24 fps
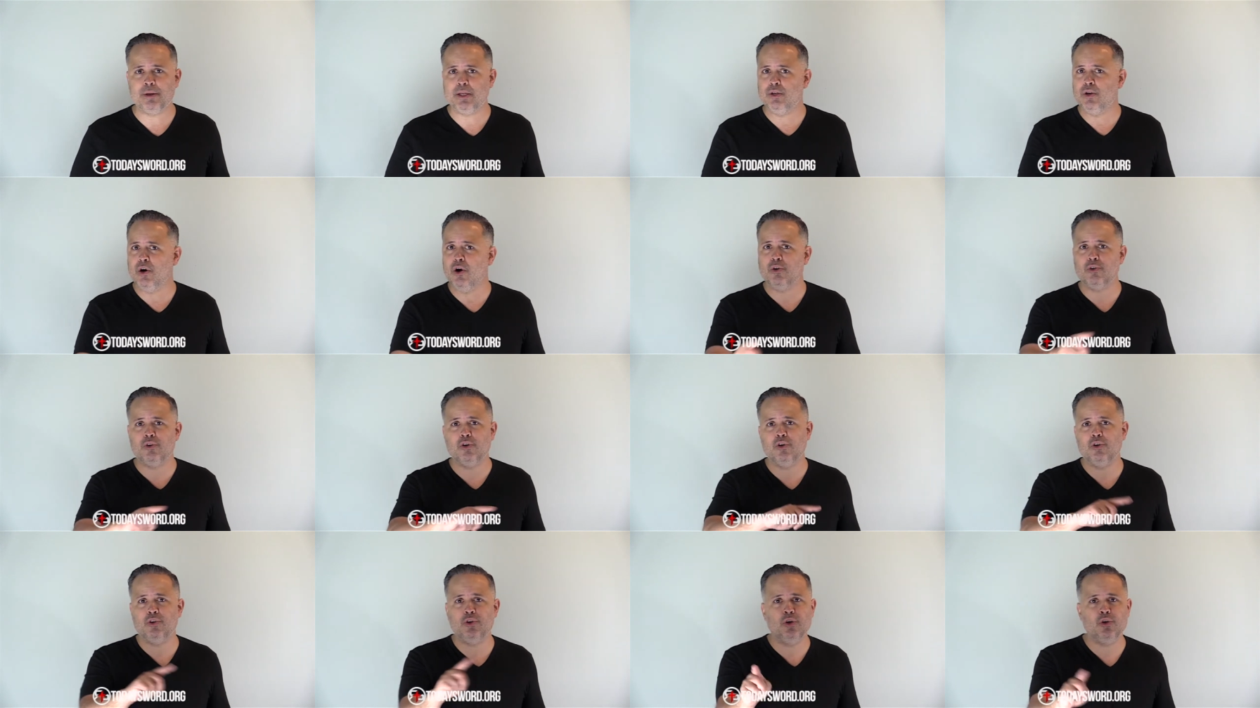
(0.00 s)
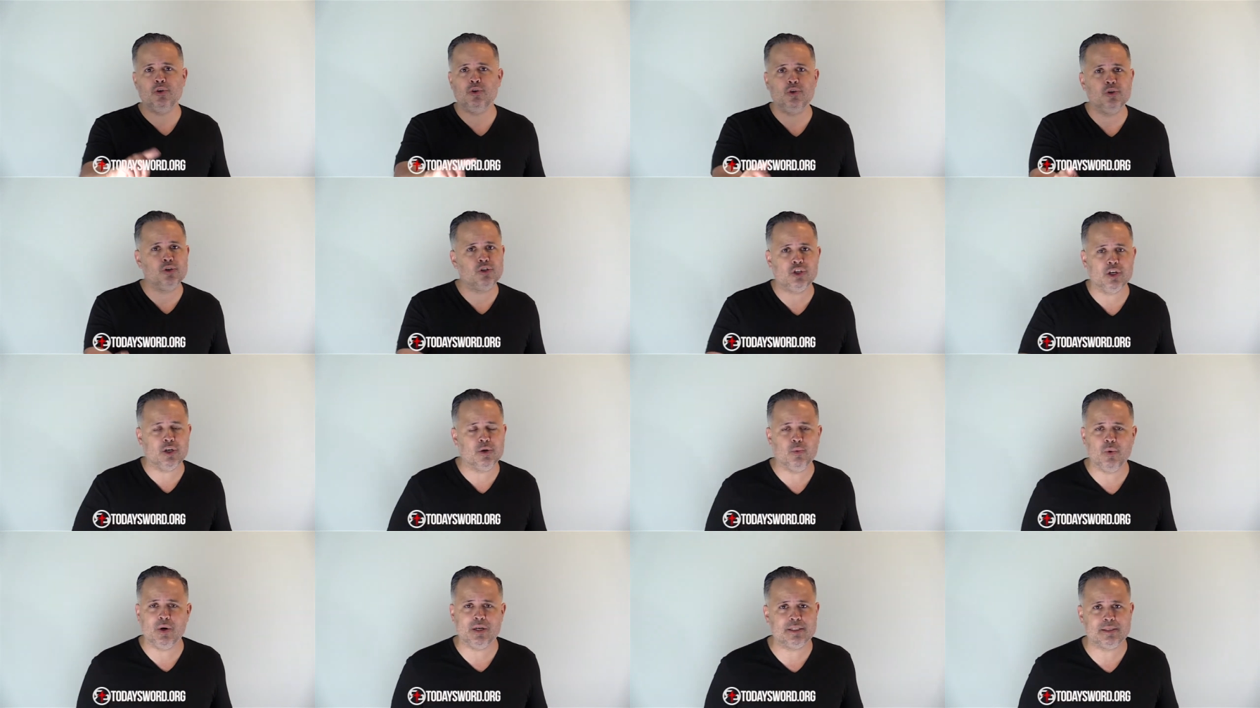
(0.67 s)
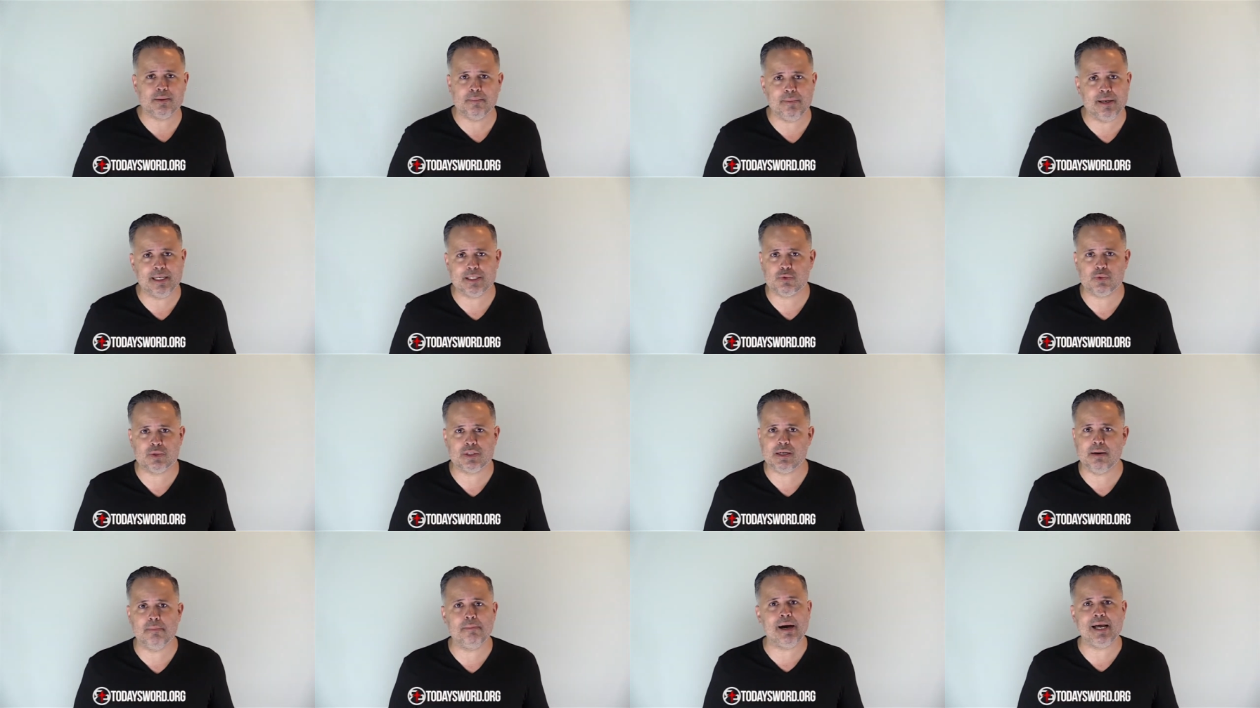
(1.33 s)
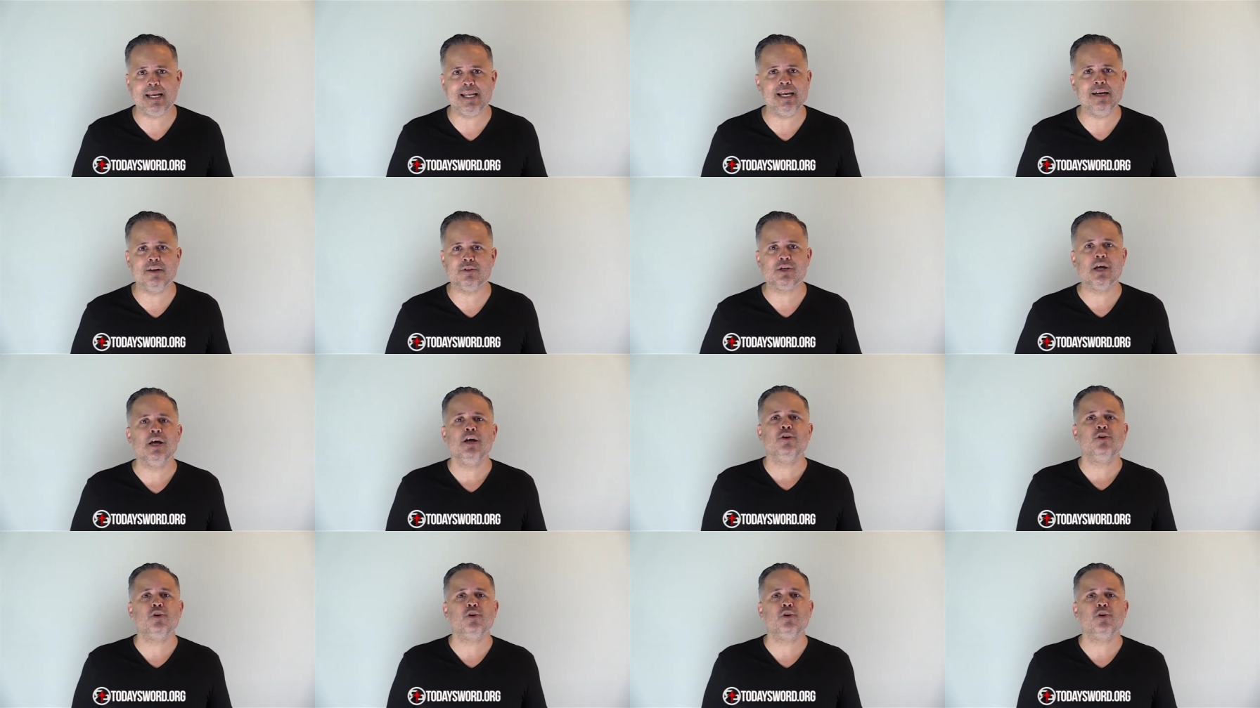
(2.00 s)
No, you should have went to mess with somebody else.